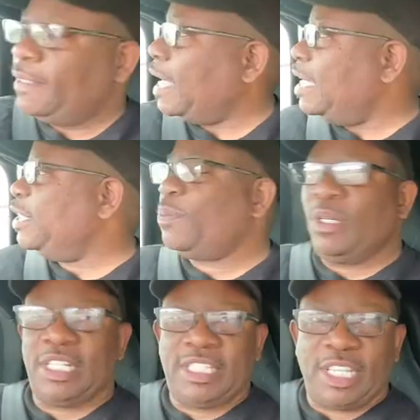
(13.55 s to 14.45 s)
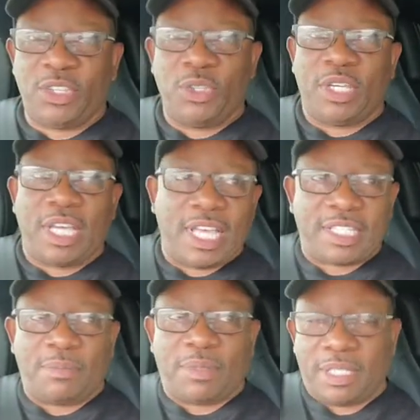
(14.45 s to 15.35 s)
I just want to tell you guys
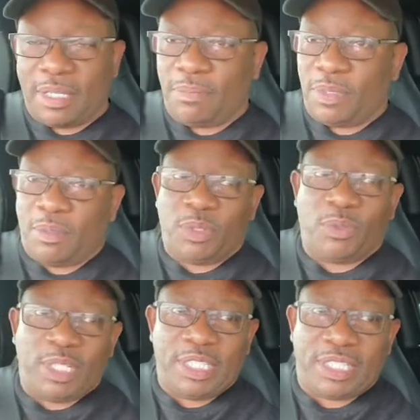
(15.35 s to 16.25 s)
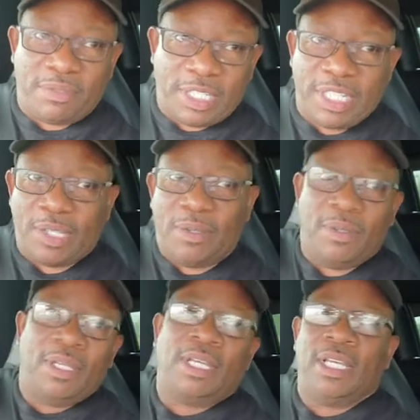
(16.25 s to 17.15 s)
I'm going to be releasing a video.
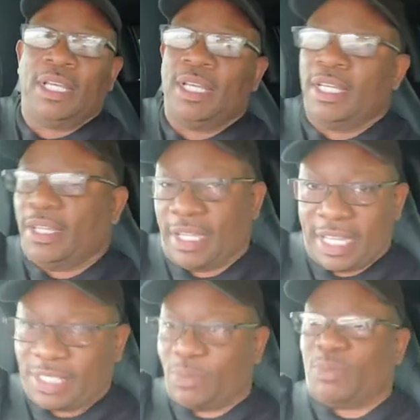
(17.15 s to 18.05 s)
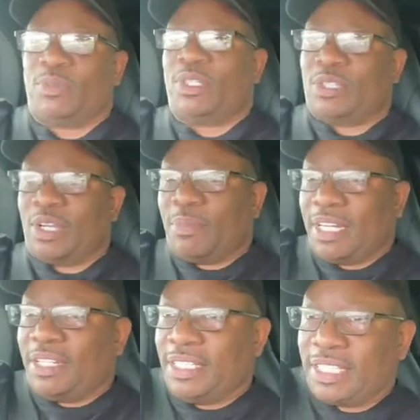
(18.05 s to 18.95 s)
Actually, we're going to talk about it
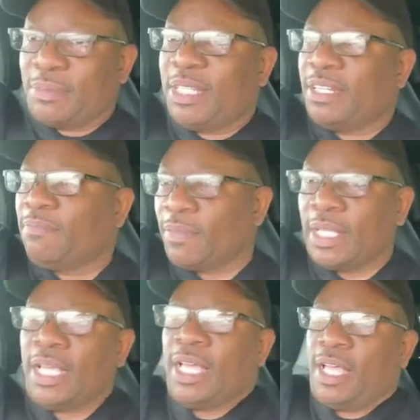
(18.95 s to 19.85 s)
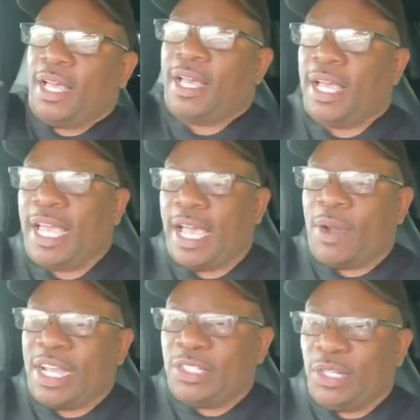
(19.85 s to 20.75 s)
in just a minute. How
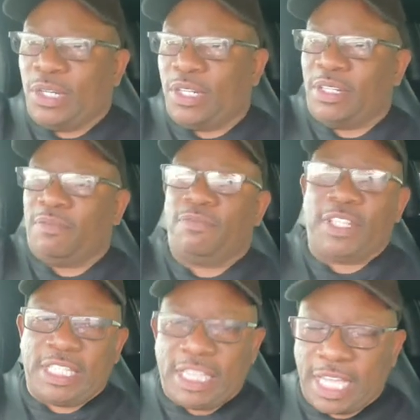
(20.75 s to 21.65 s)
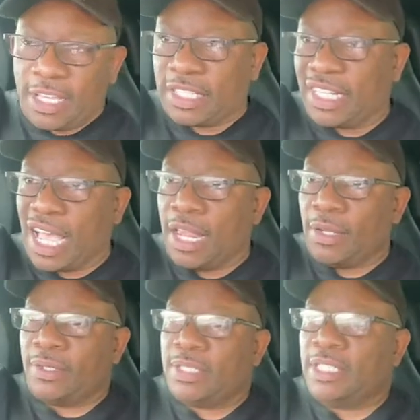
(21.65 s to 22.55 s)
I turned
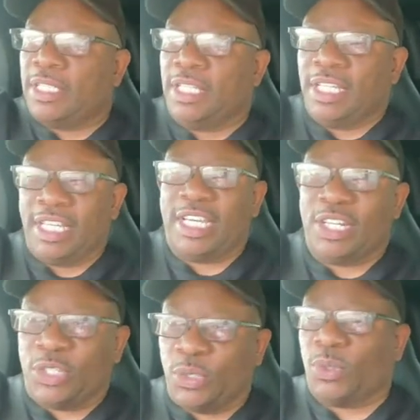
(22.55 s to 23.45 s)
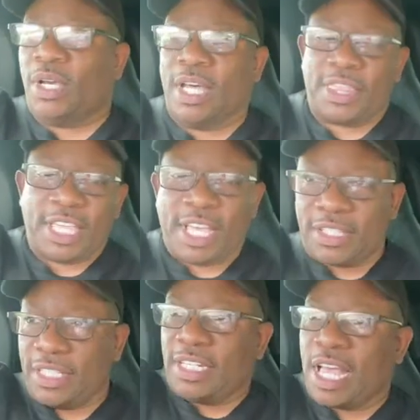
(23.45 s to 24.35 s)
$50,000 into
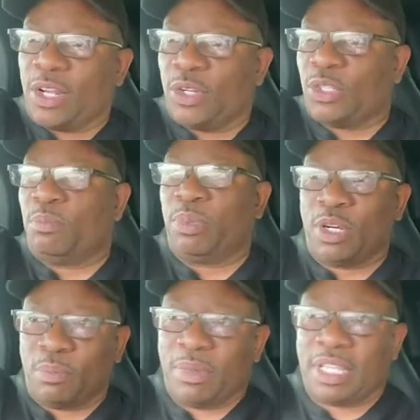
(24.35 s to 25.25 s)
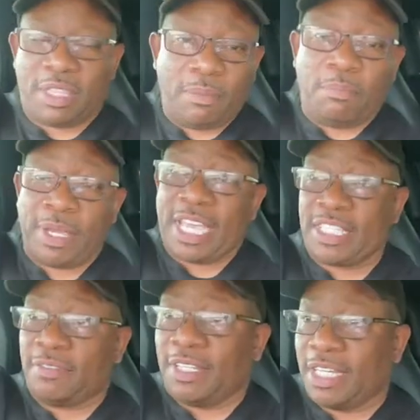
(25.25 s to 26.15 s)
$1,000 per month
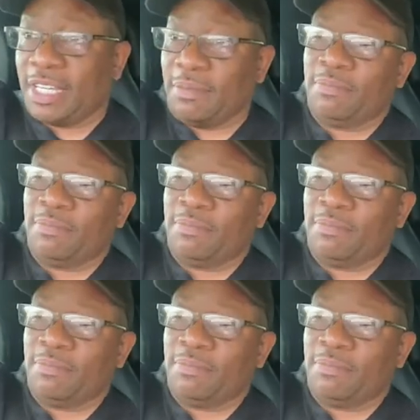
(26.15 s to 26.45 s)
passive income.